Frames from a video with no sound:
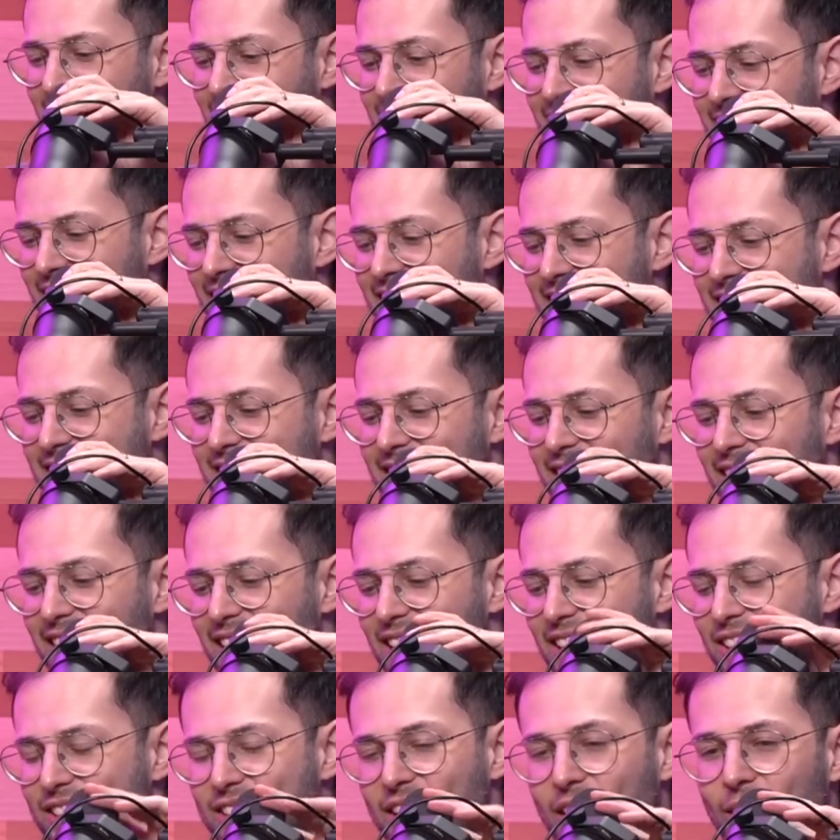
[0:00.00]
goodness.
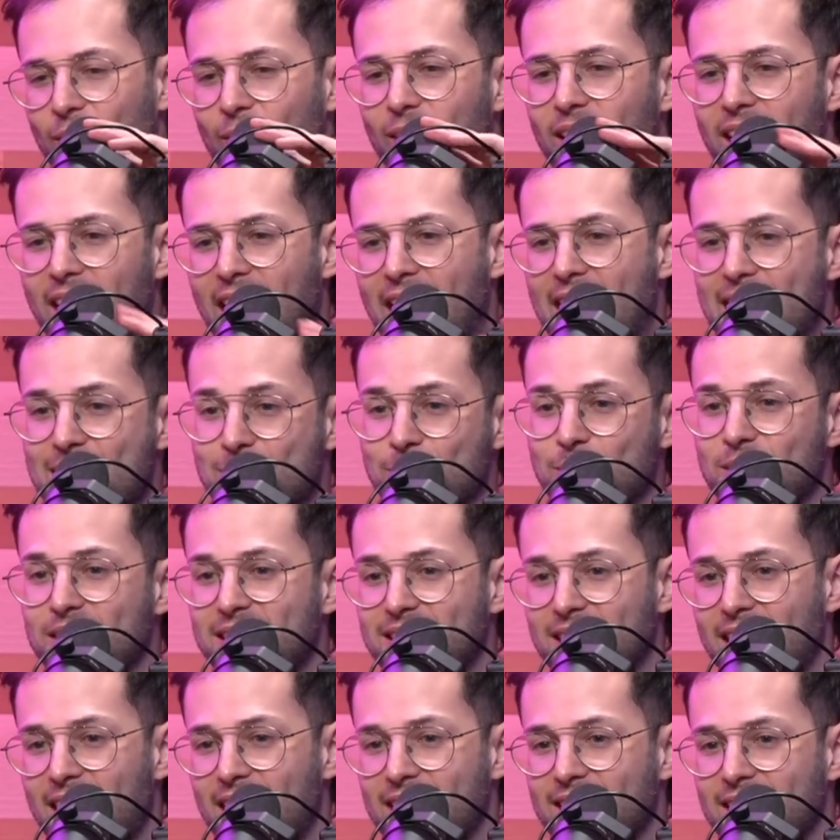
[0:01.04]
So, as we
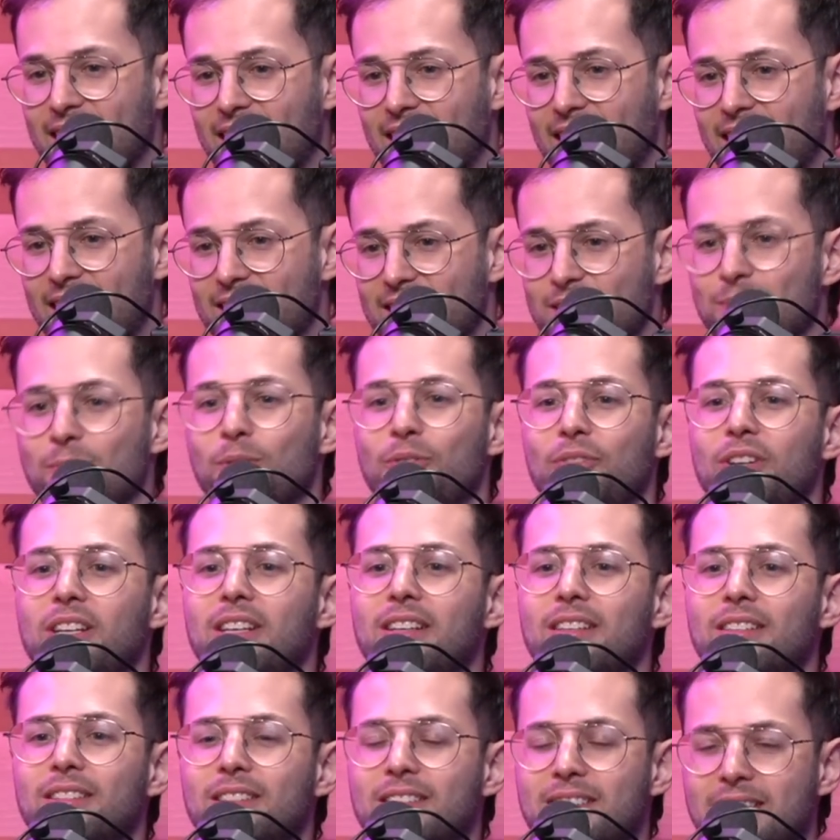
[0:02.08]
said, this
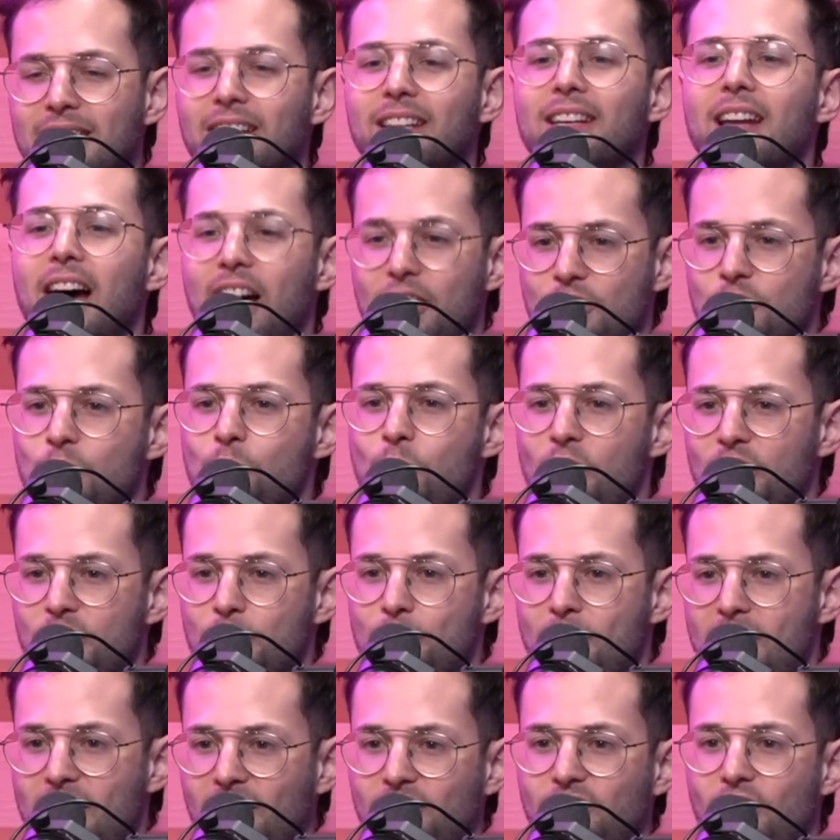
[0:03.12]
movie did not do well at the
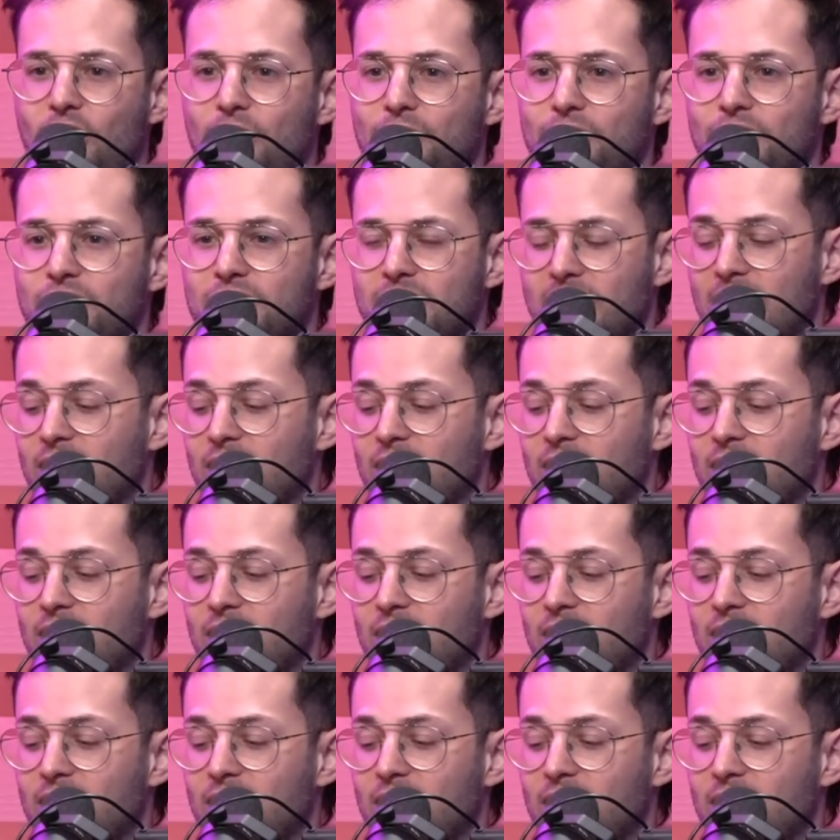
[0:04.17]
box office.